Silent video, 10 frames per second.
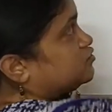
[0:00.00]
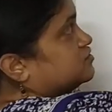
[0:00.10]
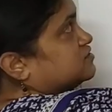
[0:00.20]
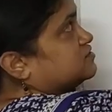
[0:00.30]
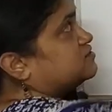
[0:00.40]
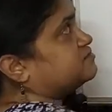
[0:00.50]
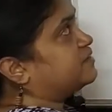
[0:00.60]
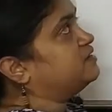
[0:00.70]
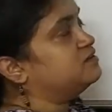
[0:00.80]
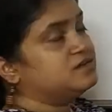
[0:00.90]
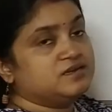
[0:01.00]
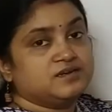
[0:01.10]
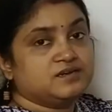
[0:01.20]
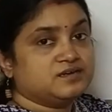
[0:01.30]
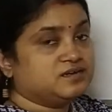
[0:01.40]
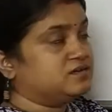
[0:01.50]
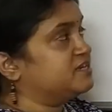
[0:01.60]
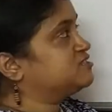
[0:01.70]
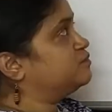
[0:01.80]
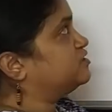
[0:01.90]
So this is my
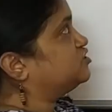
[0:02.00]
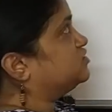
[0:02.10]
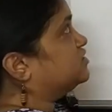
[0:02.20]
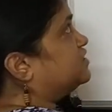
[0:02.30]
expression.